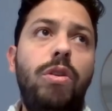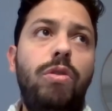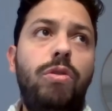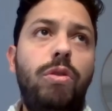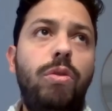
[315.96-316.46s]

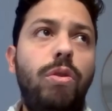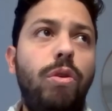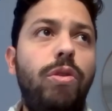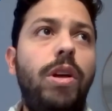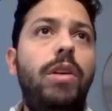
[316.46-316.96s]
So
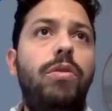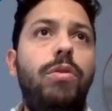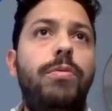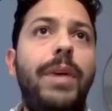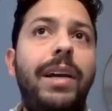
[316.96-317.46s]
those kinds
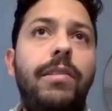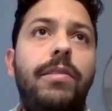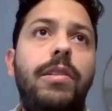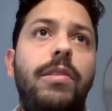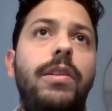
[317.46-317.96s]
of
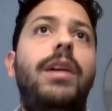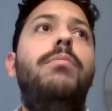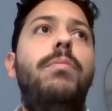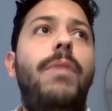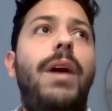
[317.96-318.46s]
mindsets
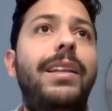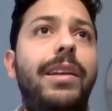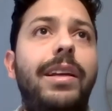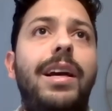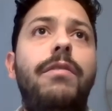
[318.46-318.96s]
that I
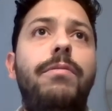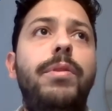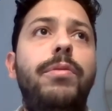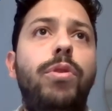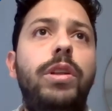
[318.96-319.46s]
didn't have
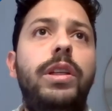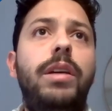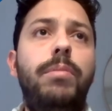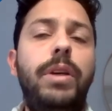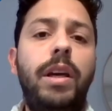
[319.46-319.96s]
before the
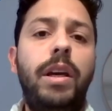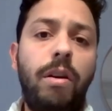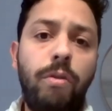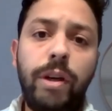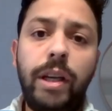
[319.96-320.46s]
MBA
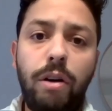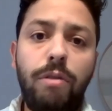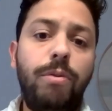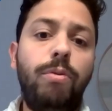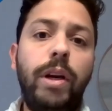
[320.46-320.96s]
are really
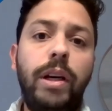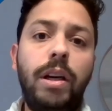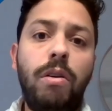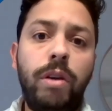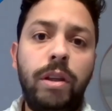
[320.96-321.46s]
helpful right
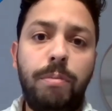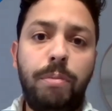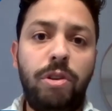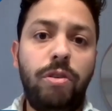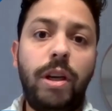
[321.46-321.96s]
now in the
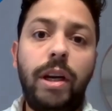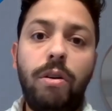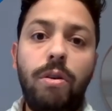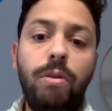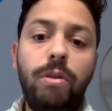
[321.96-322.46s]
position that I
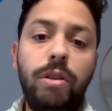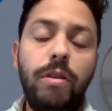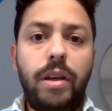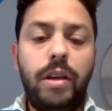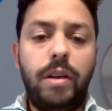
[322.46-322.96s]
hold.
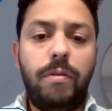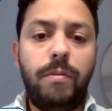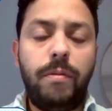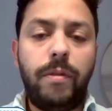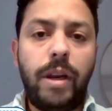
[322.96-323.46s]

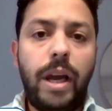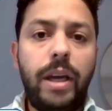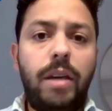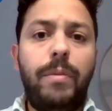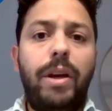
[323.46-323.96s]
In
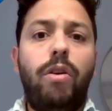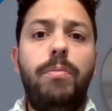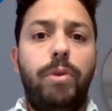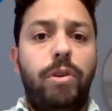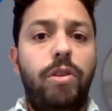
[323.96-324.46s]
my
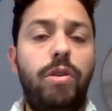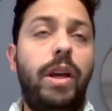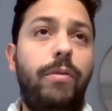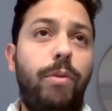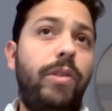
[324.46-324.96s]
current position,
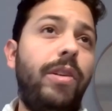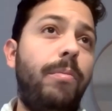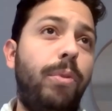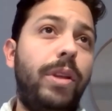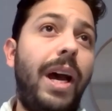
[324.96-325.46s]
like for
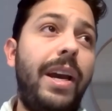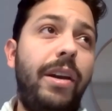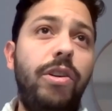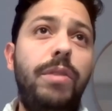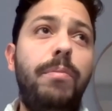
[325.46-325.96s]
example, the
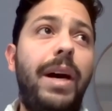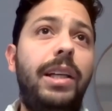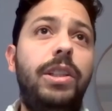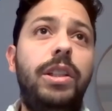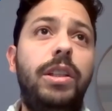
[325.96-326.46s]
energy
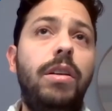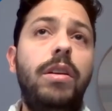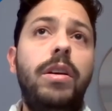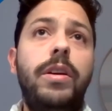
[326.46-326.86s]
managing